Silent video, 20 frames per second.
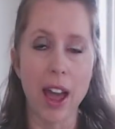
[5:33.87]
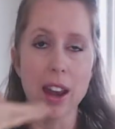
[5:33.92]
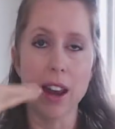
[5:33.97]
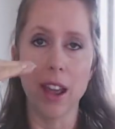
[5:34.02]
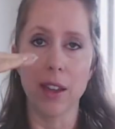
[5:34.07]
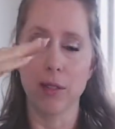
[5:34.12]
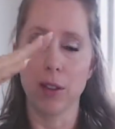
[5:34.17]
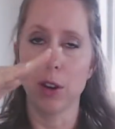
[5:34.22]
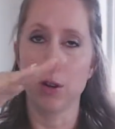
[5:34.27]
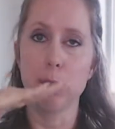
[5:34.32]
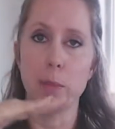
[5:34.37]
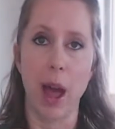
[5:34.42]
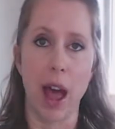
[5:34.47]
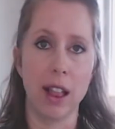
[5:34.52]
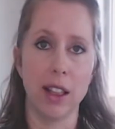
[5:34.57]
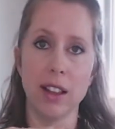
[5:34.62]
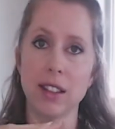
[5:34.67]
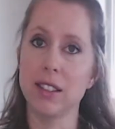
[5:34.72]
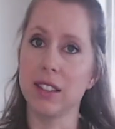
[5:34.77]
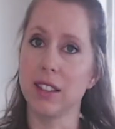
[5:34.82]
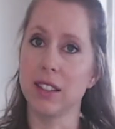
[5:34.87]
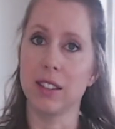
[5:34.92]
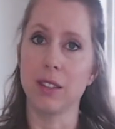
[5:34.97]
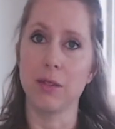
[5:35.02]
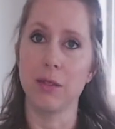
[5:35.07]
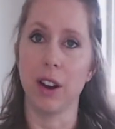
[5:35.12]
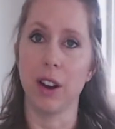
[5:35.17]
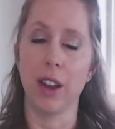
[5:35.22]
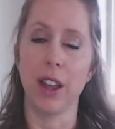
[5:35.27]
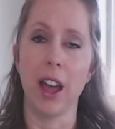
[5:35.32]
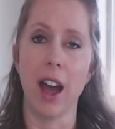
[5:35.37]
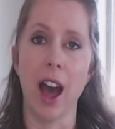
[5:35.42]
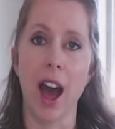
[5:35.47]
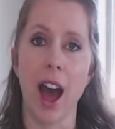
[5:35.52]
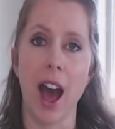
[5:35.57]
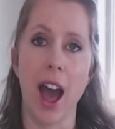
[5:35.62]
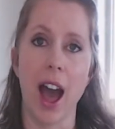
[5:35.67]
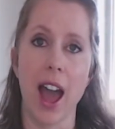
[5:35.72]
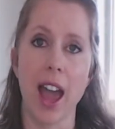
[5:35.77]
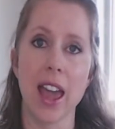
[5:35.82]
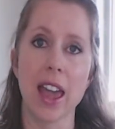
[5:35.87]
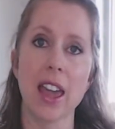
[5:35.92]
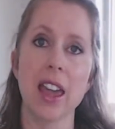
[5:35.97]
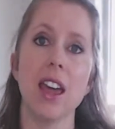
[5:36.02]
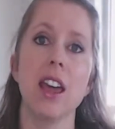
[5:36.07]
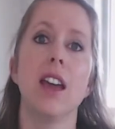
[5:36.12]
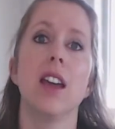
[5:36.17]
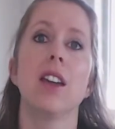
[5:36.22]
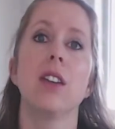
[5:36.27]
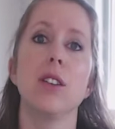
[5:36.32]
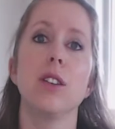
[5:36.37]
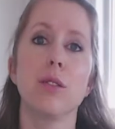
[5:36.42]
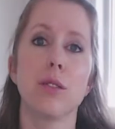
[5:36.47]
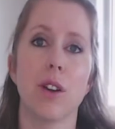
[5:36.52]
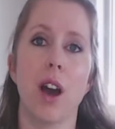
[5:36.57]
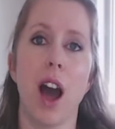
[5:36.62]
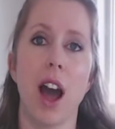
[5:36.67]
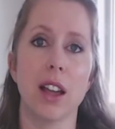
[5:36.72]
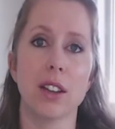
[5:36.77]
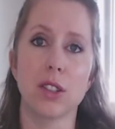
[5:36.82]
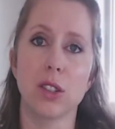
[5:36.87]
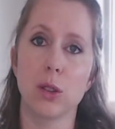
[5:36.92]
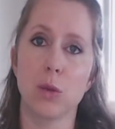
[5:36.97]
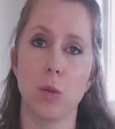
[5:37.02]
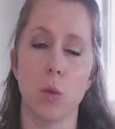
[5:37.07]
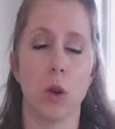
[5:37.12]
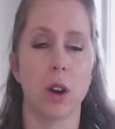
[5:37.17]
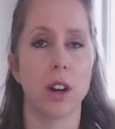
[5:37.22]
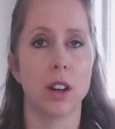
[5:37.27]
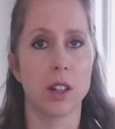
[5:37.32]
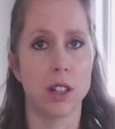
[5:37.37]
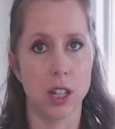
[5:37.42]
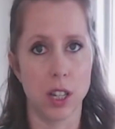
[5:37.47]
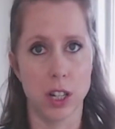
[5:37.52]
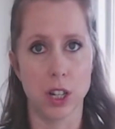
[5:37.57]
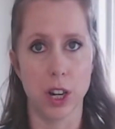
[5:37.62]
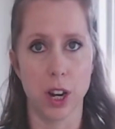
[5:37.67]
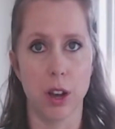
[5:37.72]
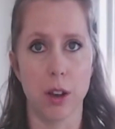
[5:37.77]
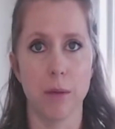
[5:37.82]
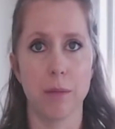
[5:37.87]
if your balance isn't very high, you've got some work to do.